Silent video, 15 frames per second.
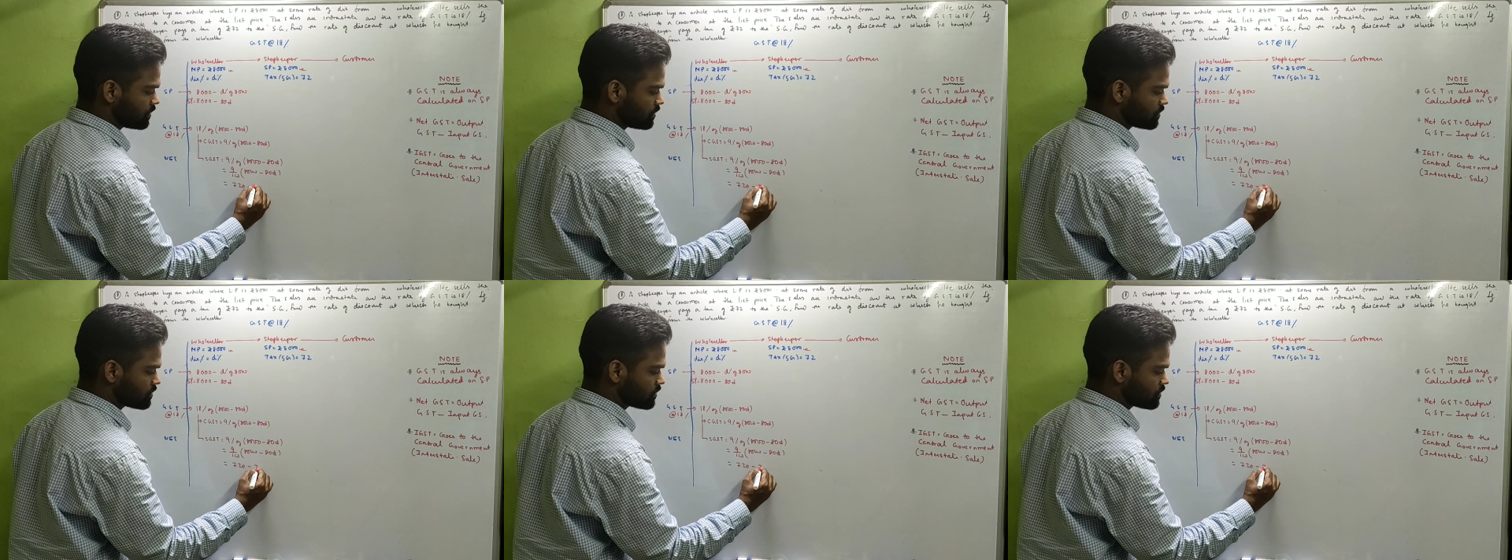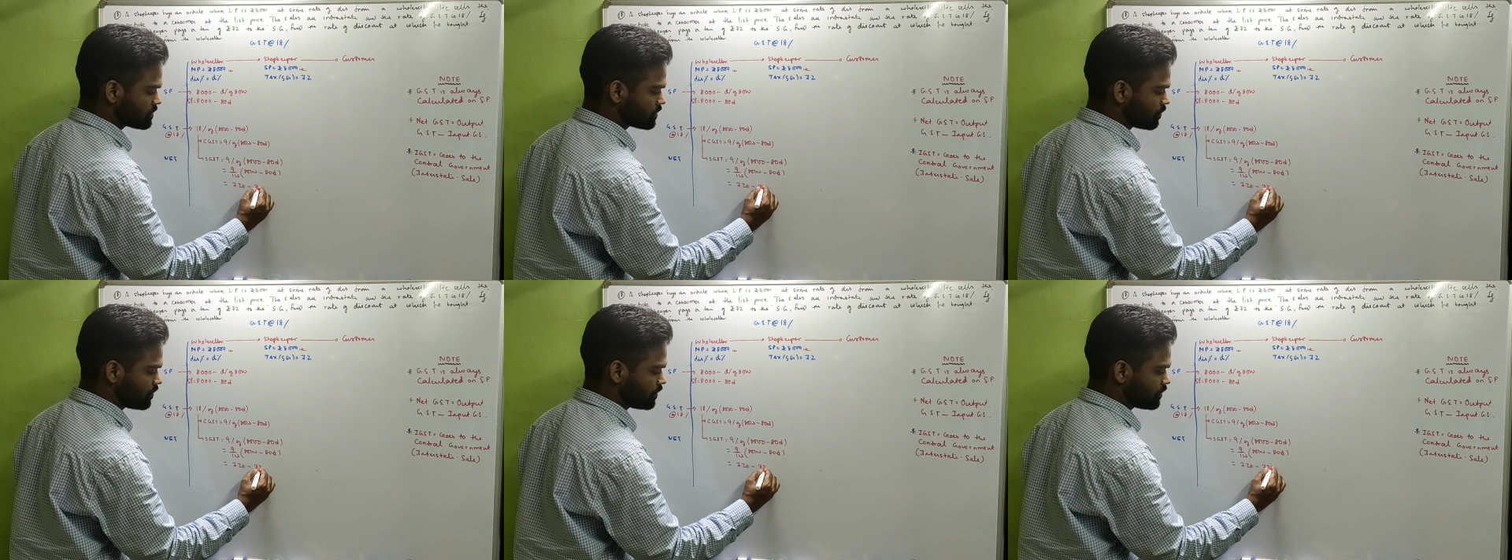this is
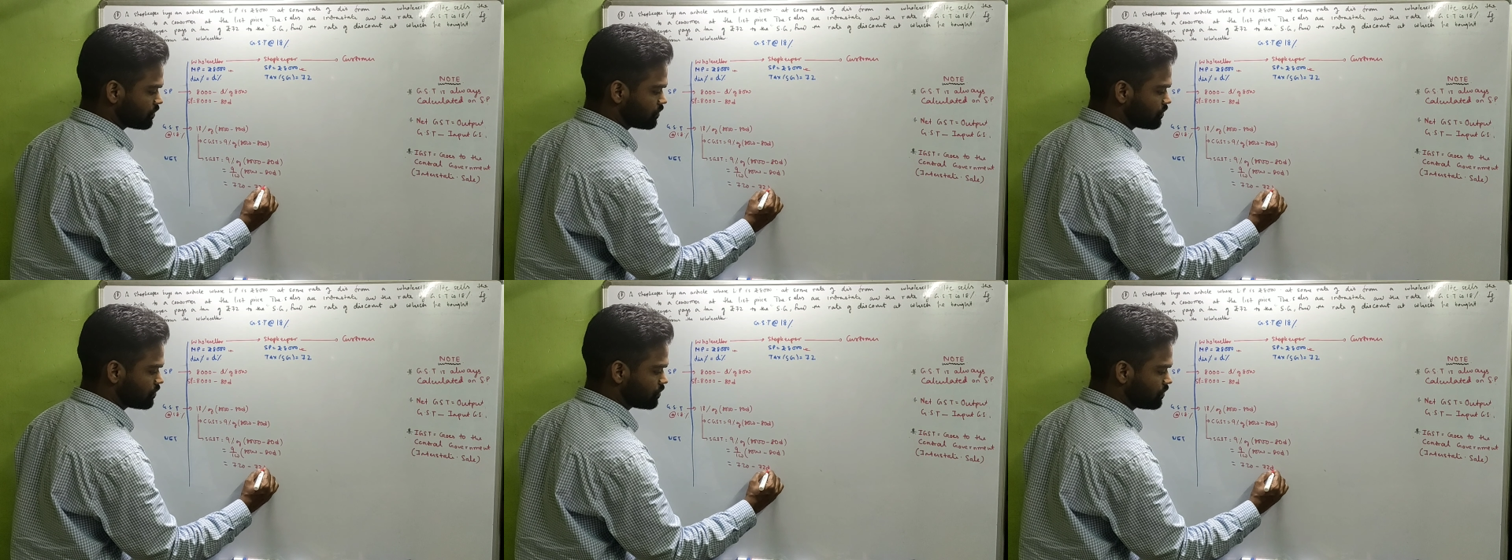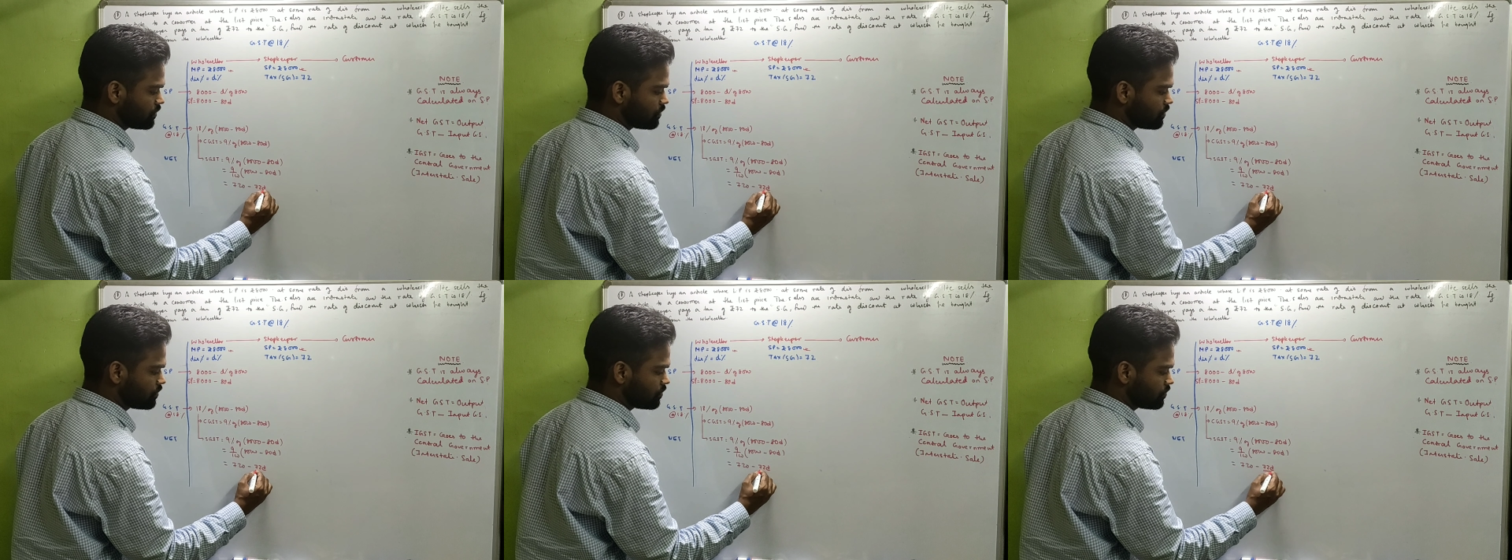
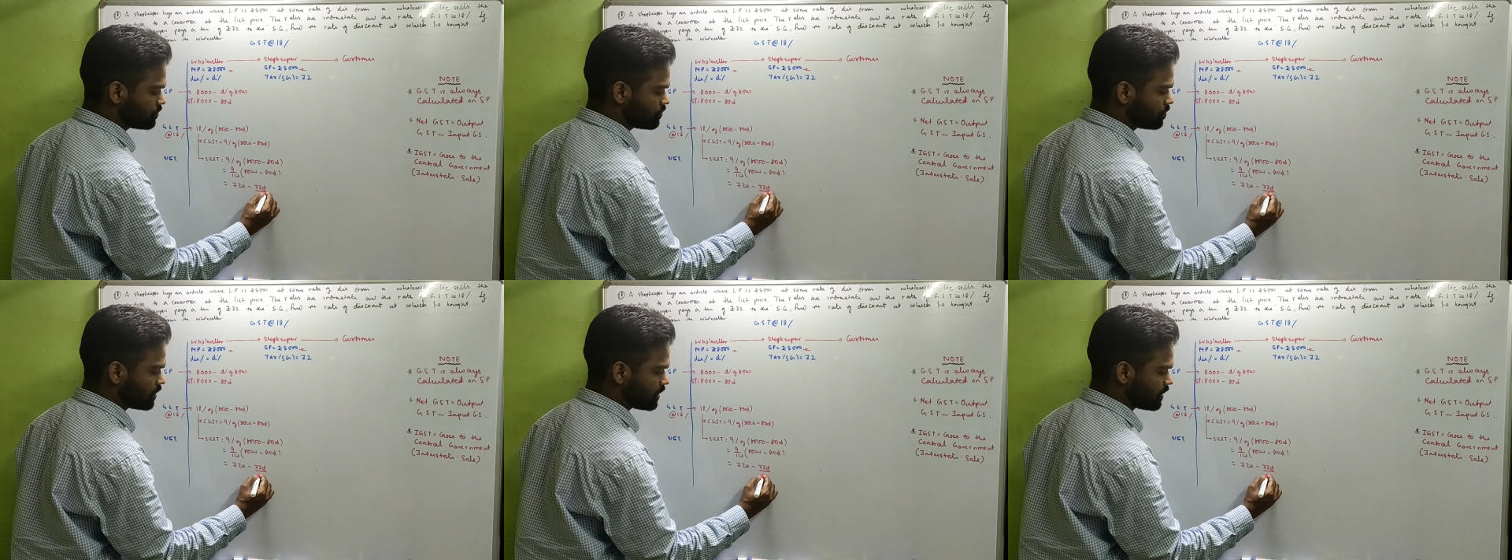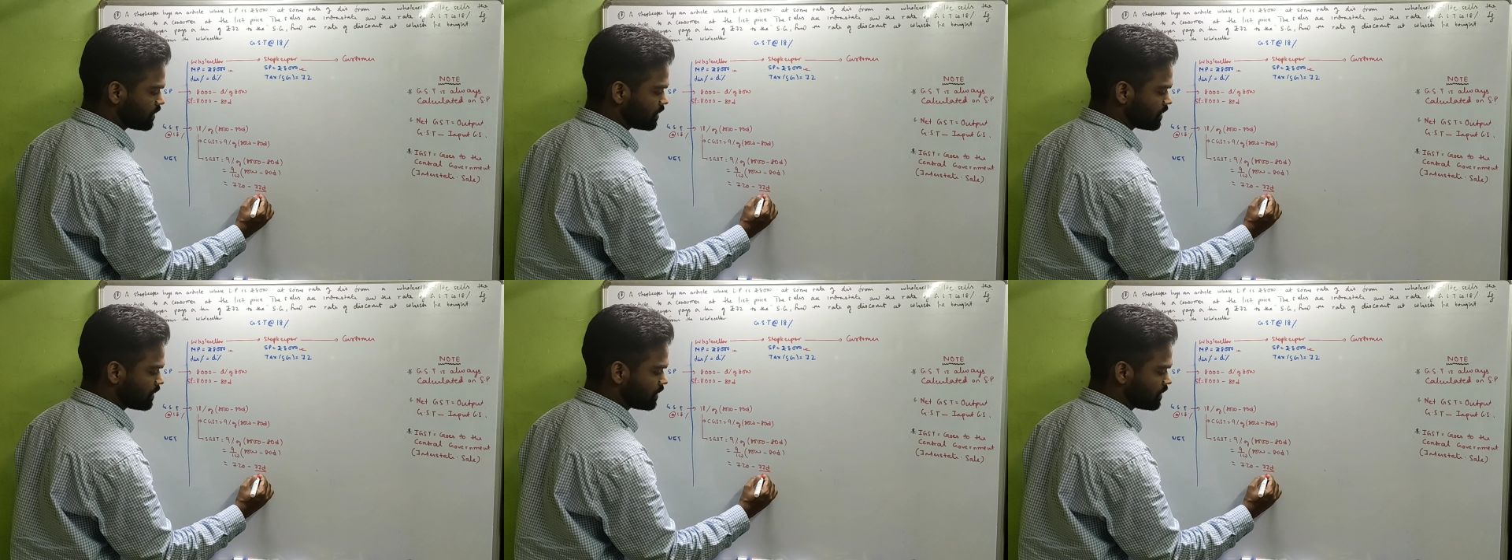72
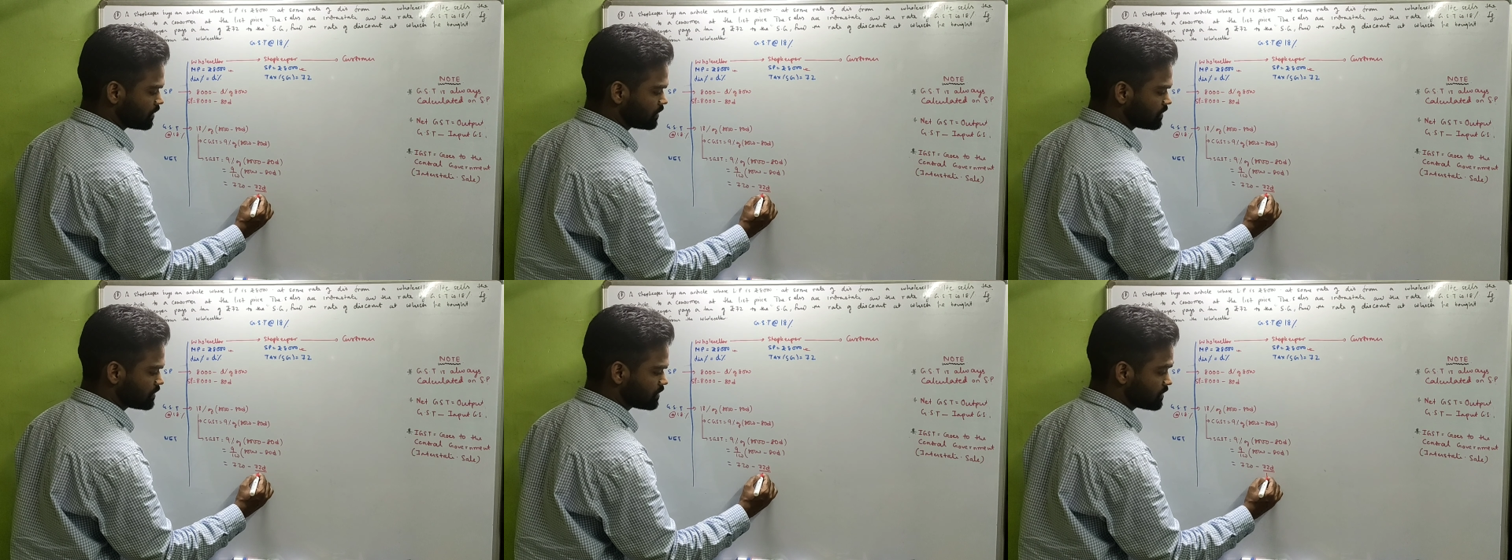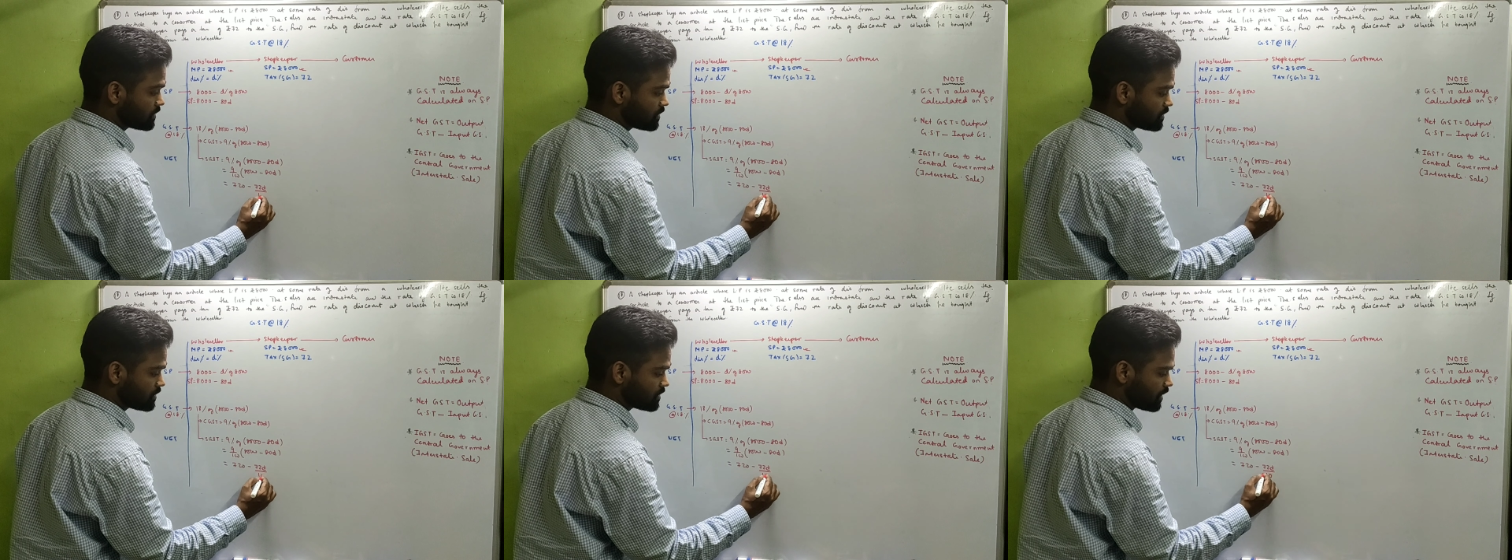by
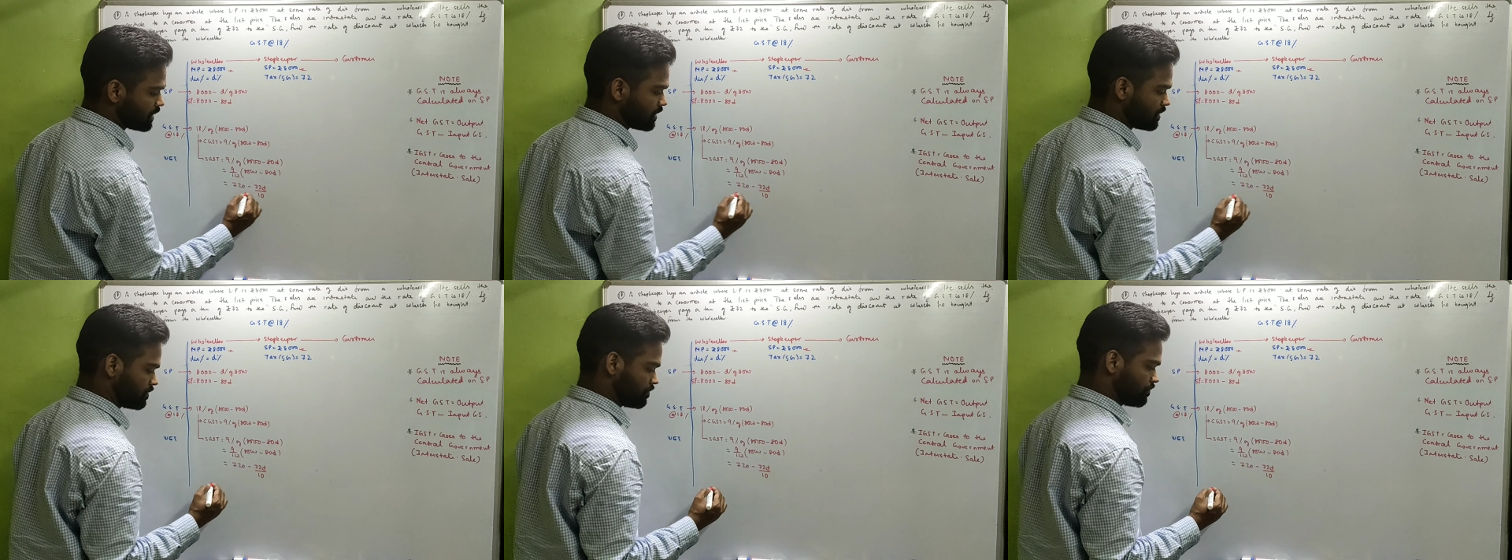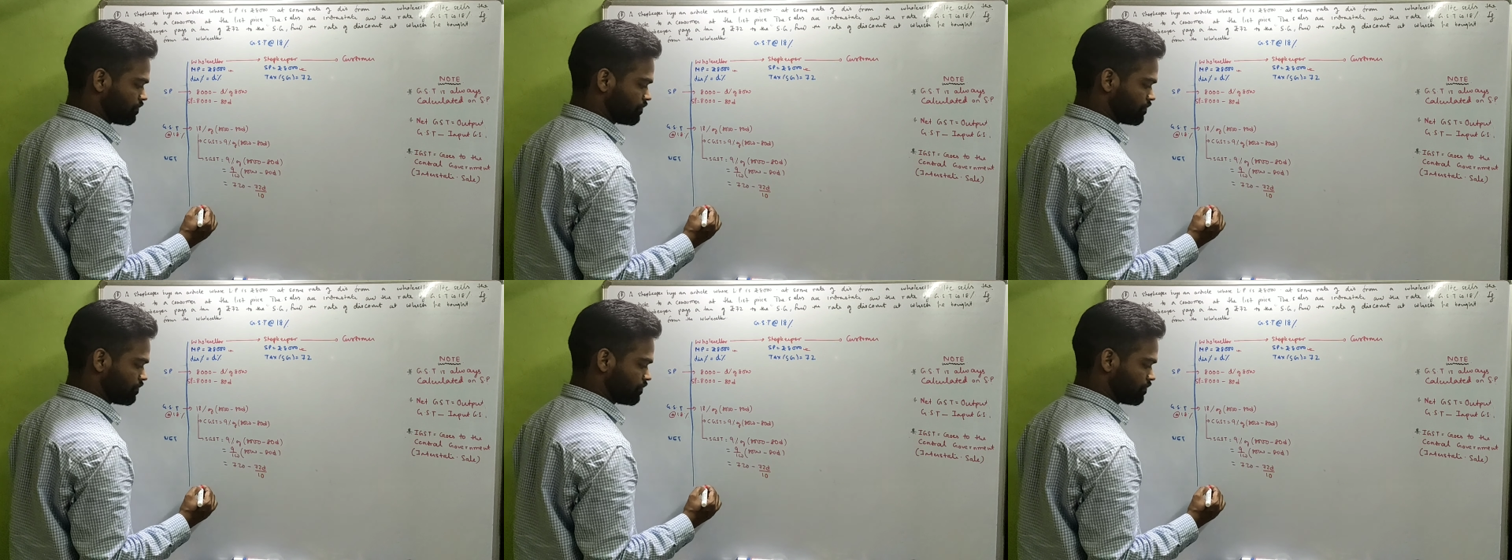10.